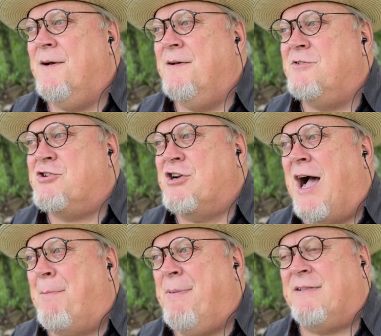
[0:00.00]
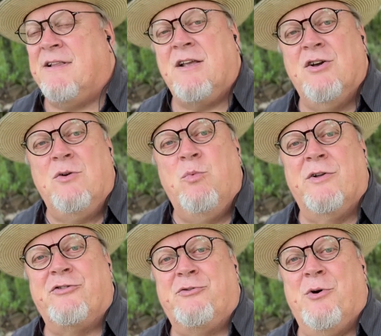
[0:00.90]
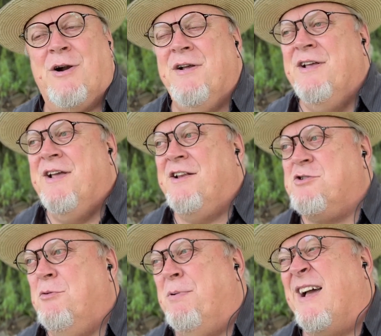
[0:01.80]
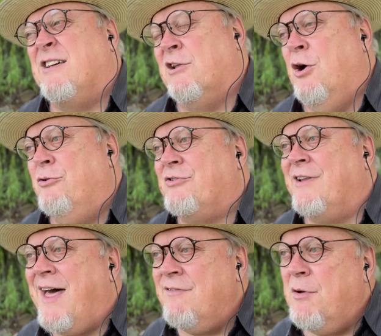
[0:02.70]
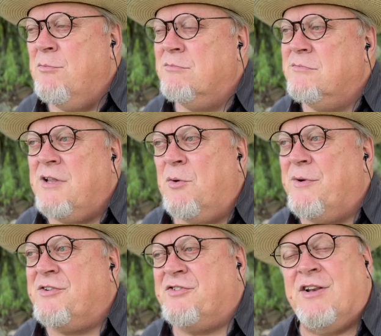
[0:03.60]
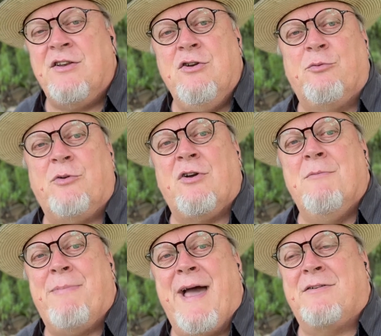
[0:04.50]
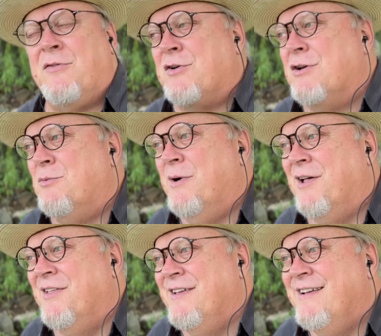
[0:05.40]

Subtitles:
shop at the Goodwill store and she would buy clothes. A lot of them, we just didn't use. We took them back to the Goodwill.